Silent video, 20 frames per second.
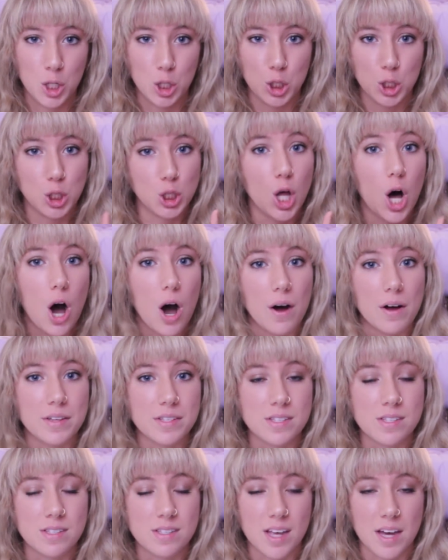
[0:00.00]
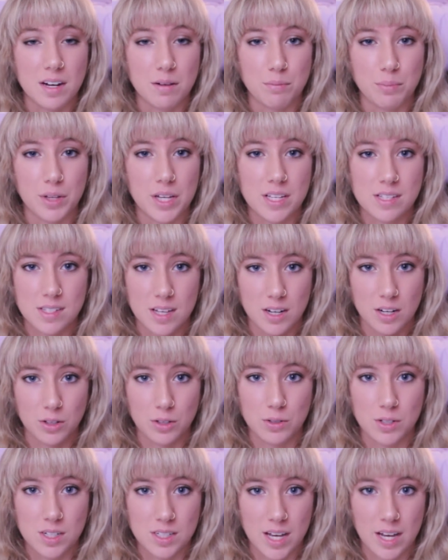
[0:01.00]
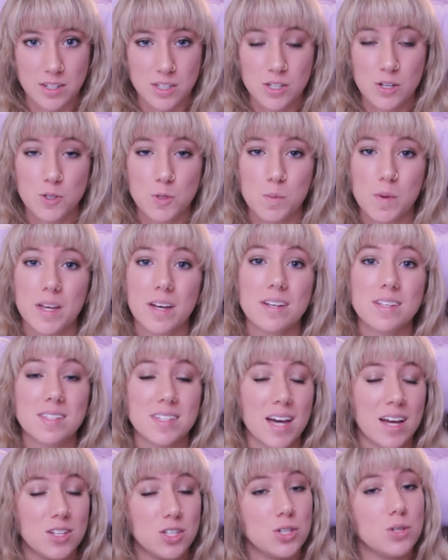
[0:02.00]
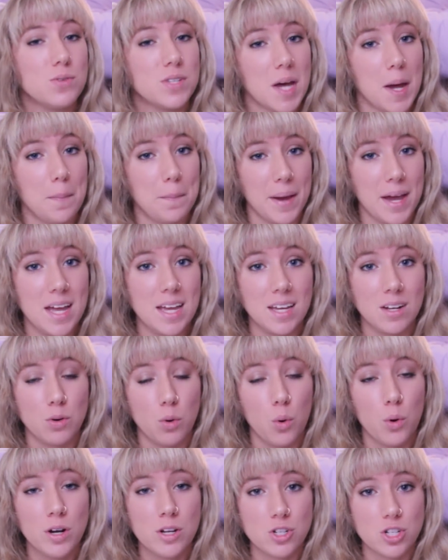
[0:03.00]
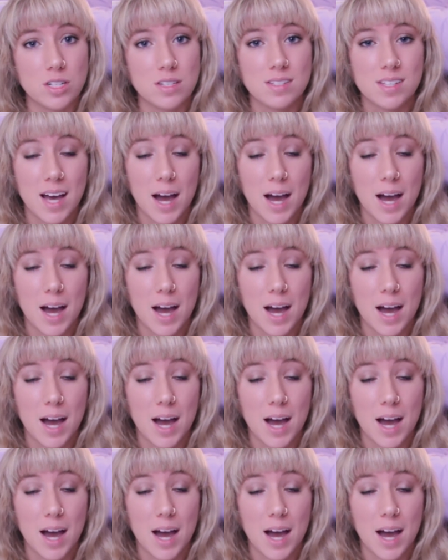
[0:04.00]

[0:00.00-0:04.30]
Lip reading: laws set in place that included tattoos, because tattoos had pagan origins.